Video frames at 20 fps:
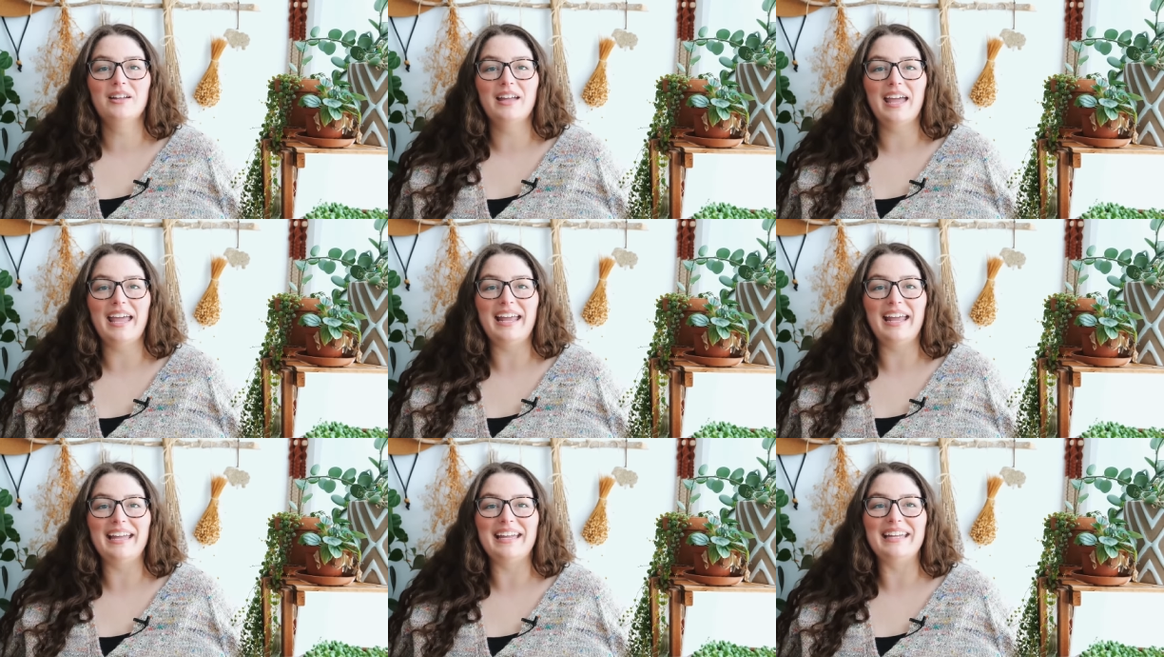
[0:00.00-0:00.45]

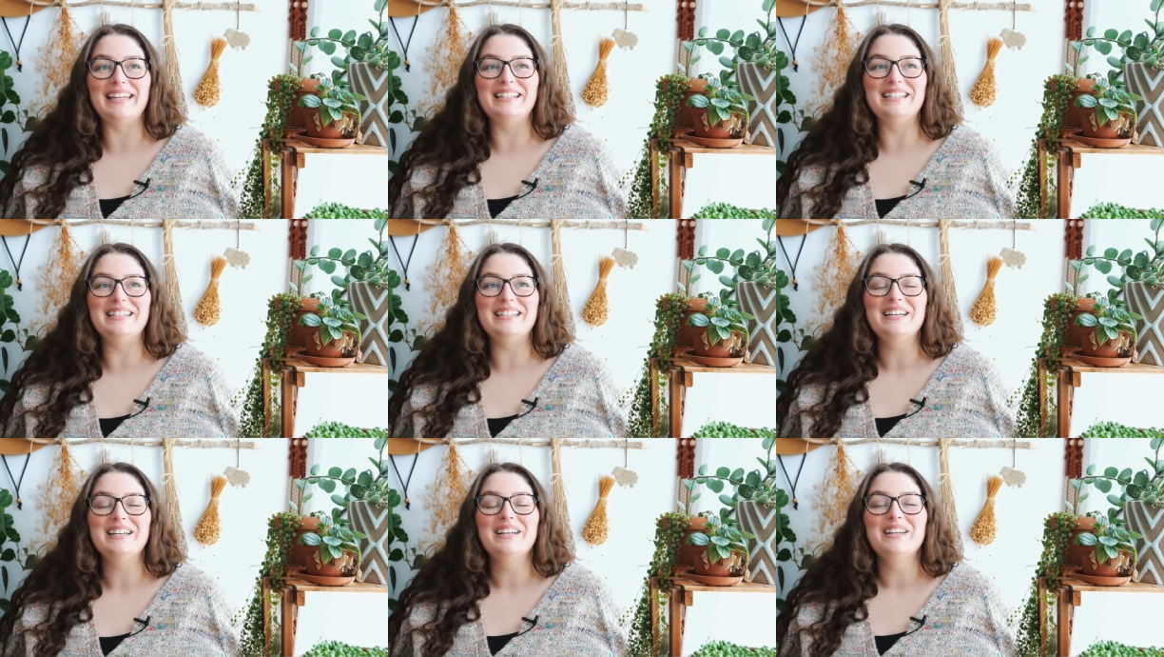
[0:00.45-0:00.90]

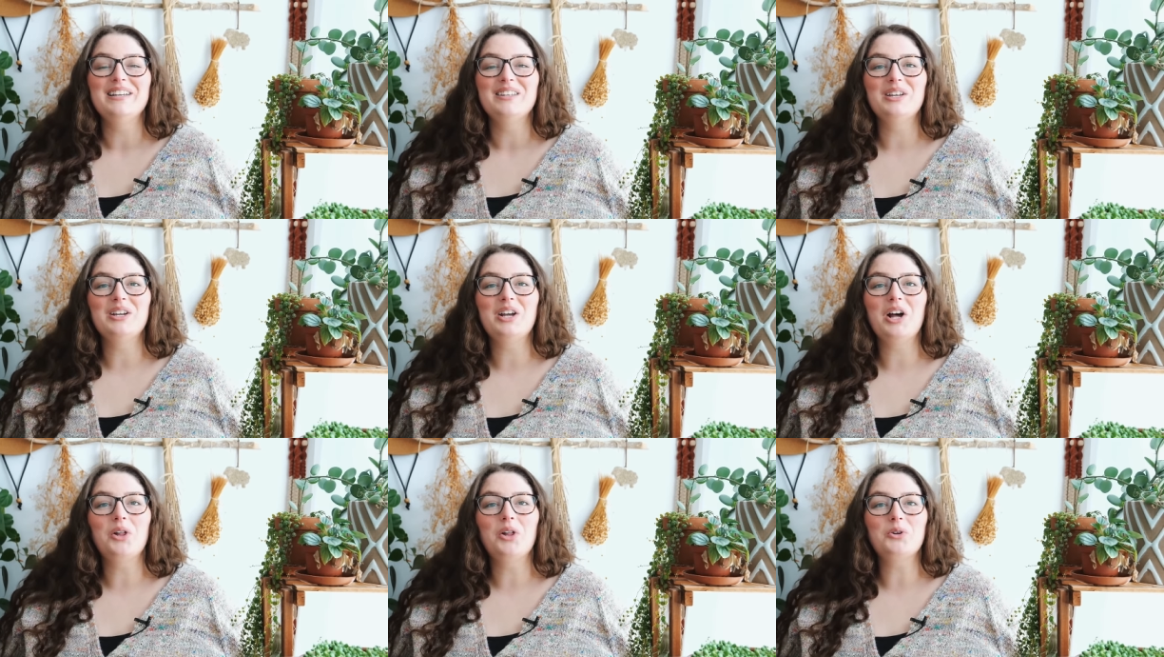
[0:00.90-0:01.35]
and
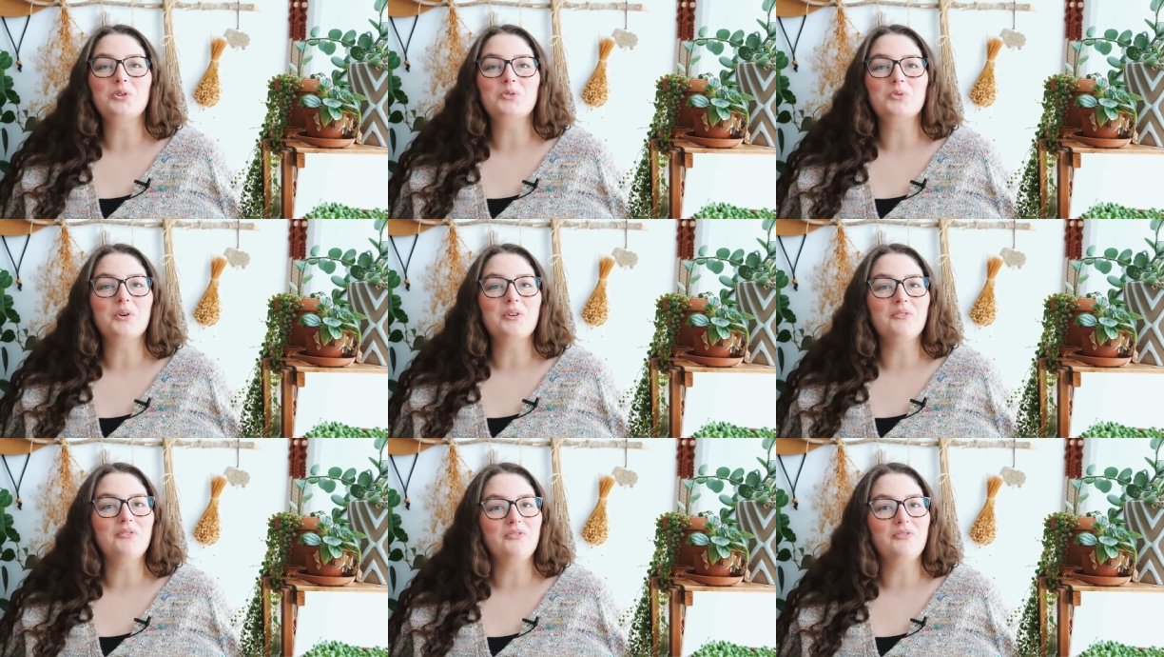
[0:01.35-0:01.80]
the colors
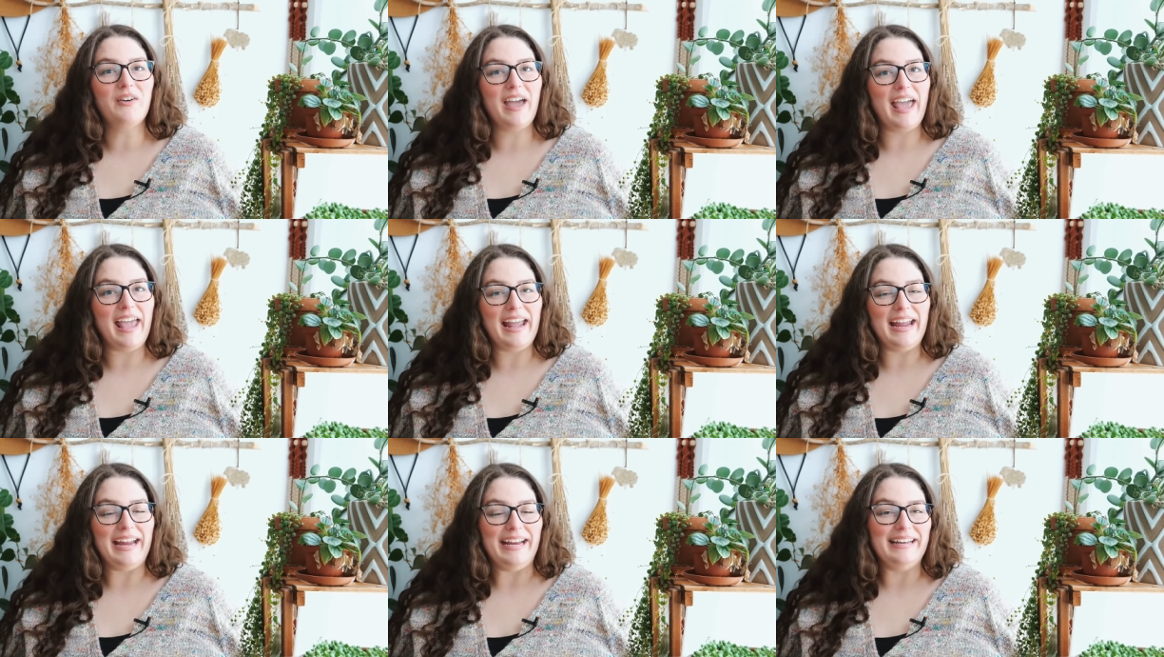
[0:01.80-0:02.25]
sort of
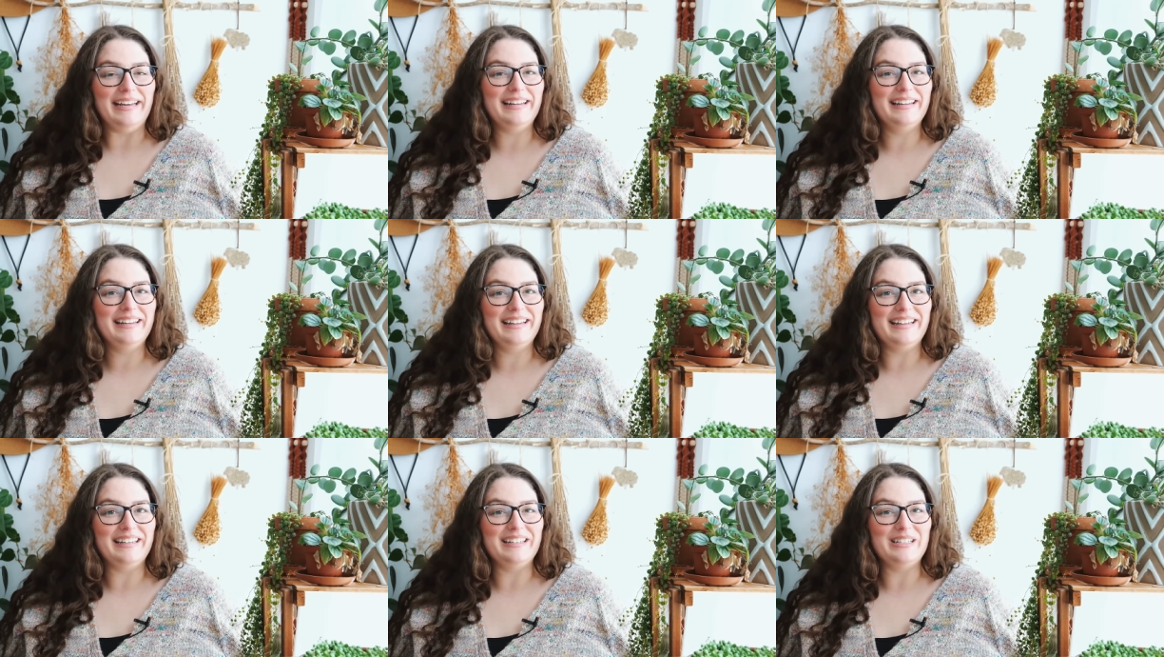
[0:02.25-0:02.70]
fade
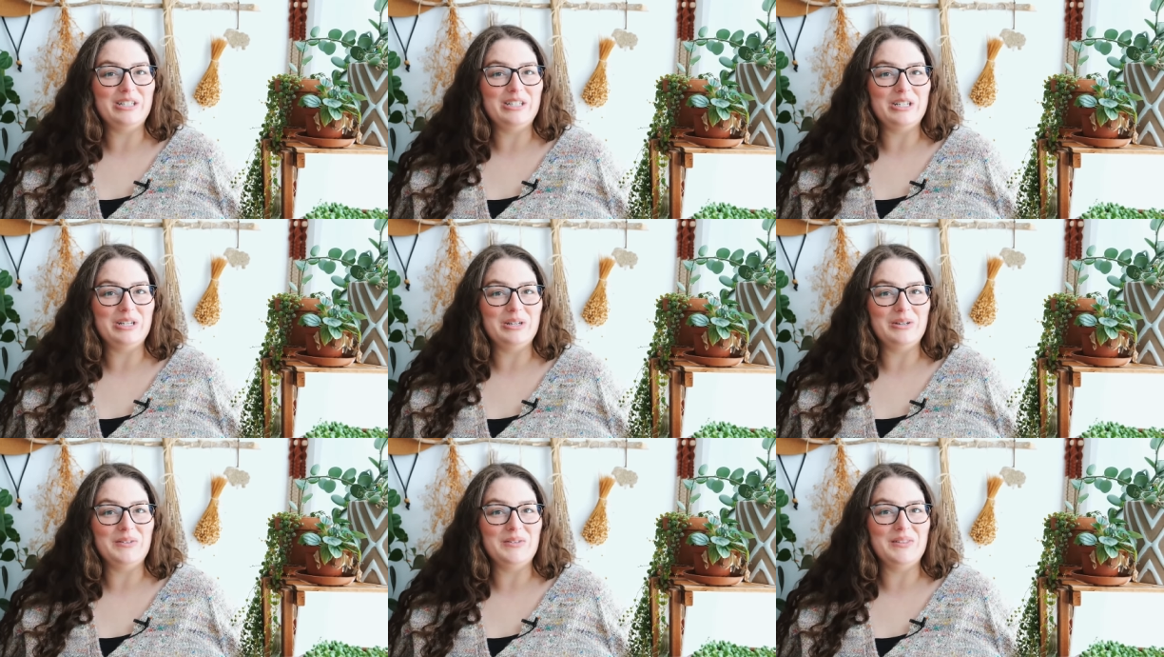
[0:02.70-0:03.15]

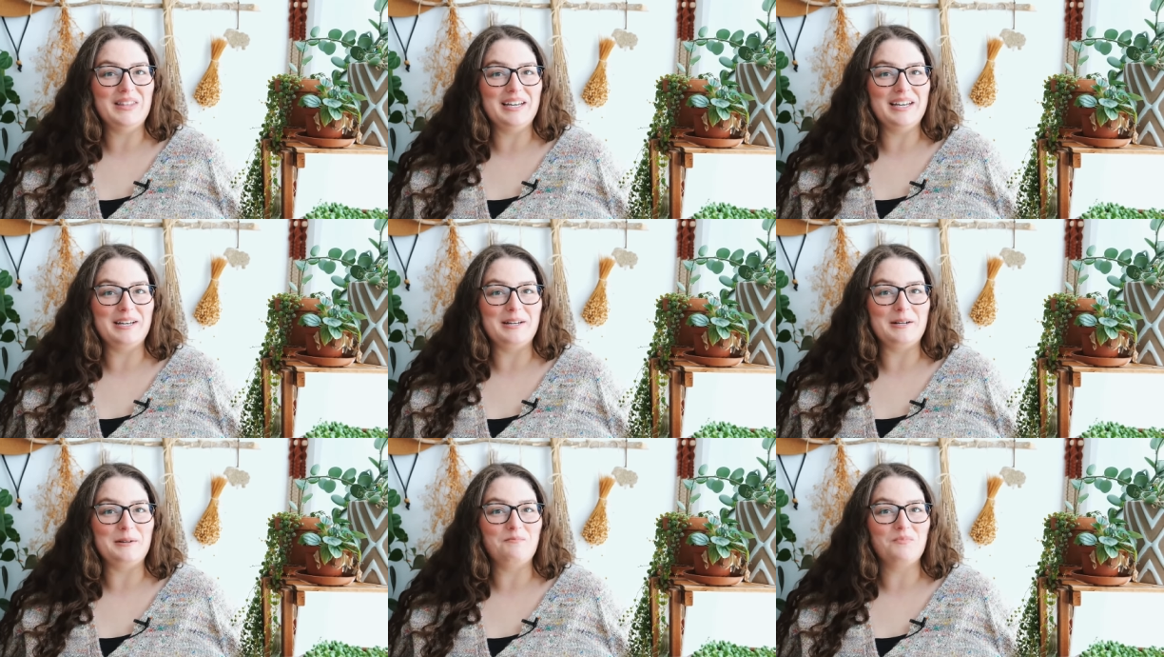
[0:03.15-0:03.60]
into
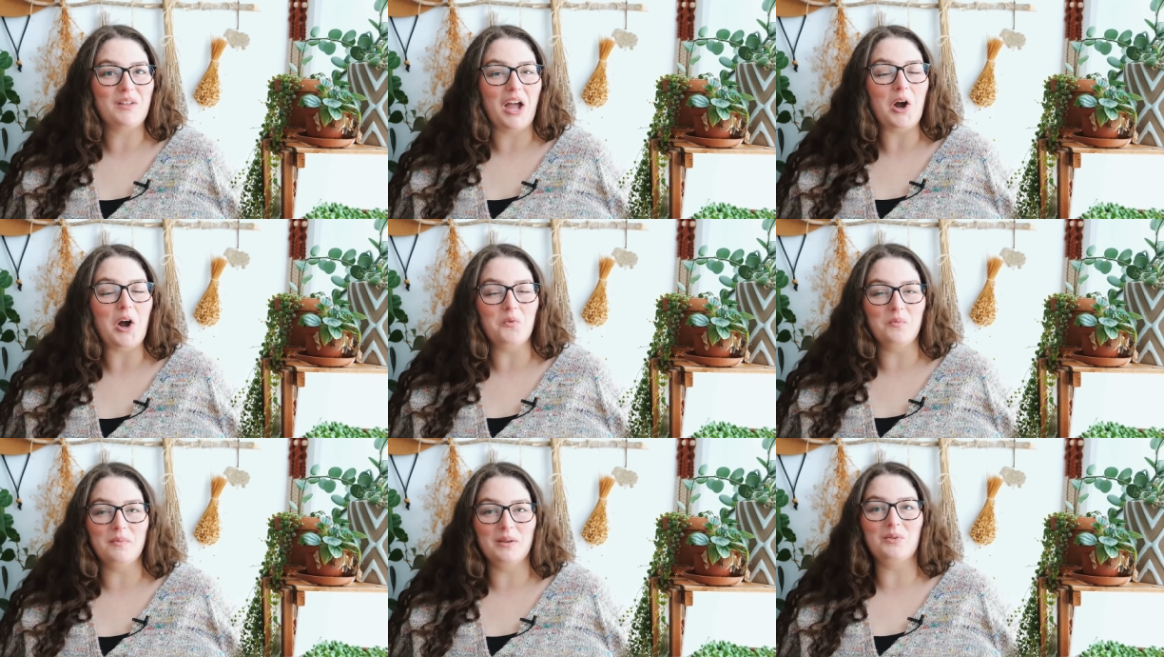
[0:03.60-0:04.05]
the
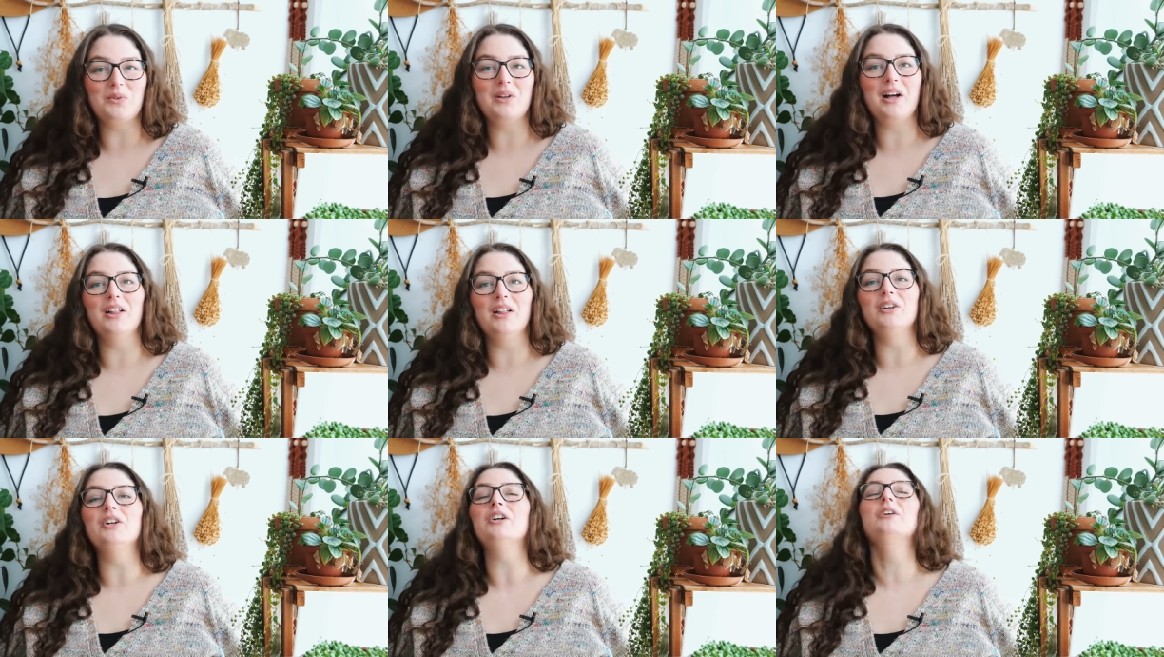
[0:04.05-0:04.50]
oatmeal
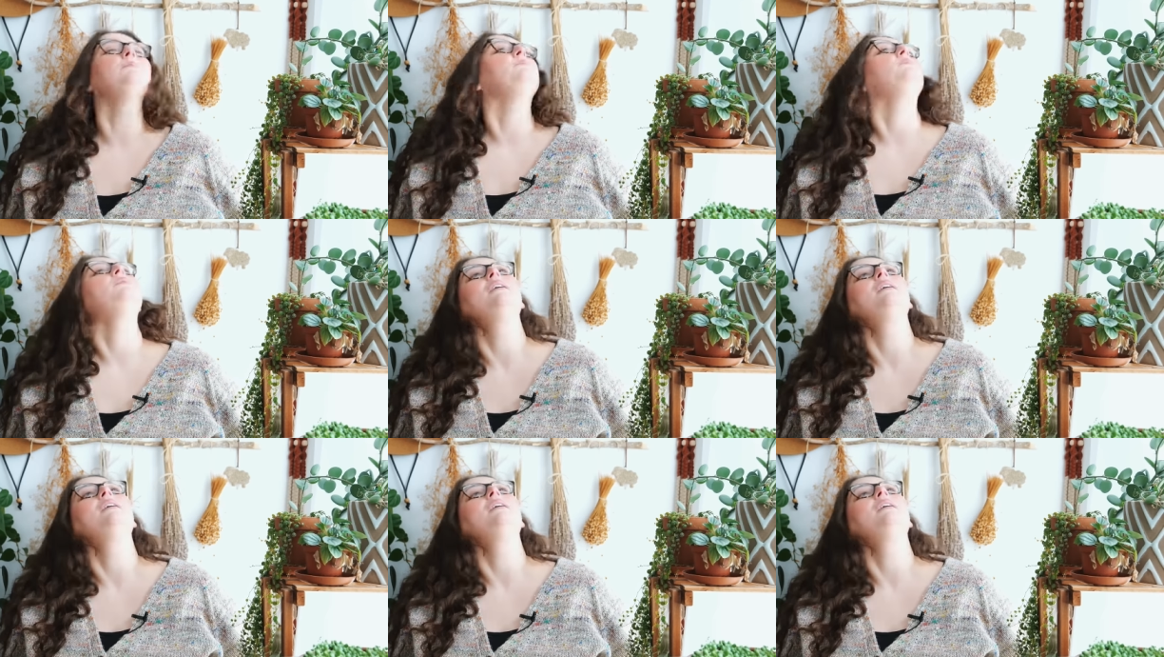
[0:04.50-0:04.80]
color.